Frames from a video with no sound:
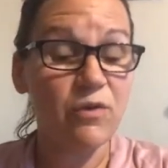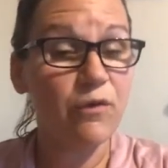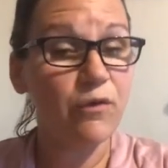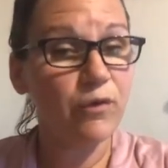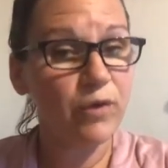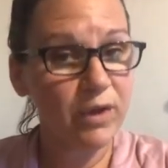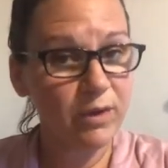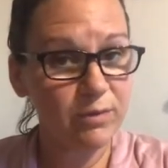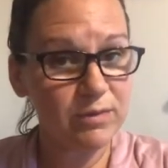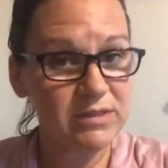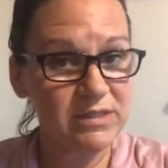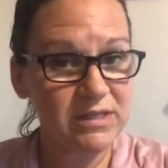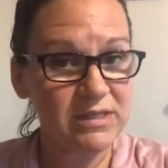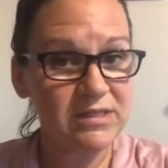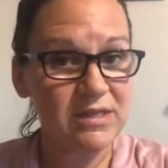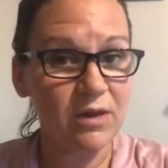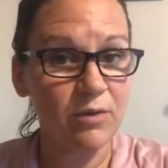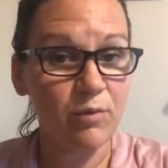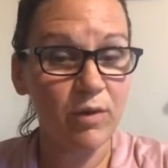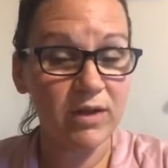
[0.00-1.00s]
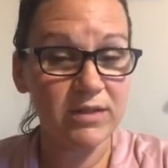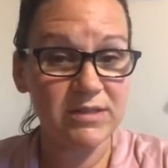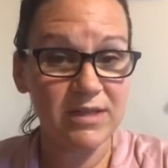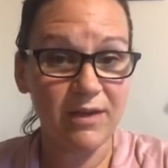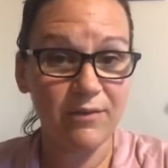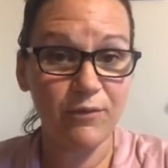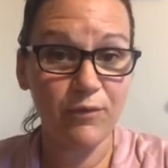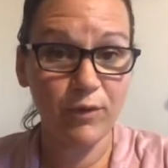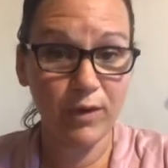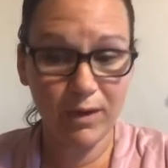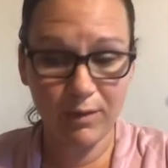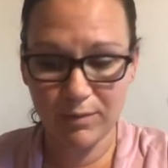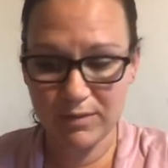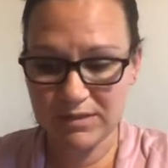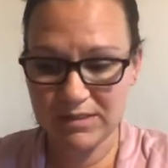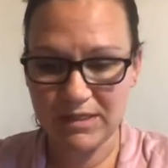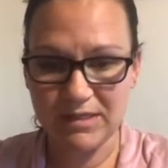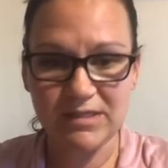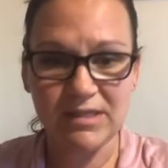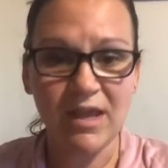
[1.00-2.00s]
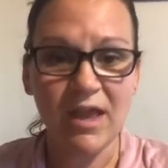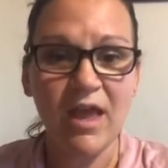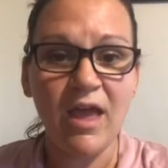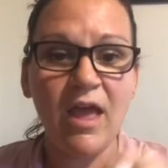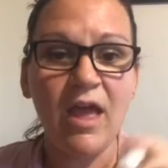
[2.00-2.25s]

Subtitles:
frequencies and runs at frequencies.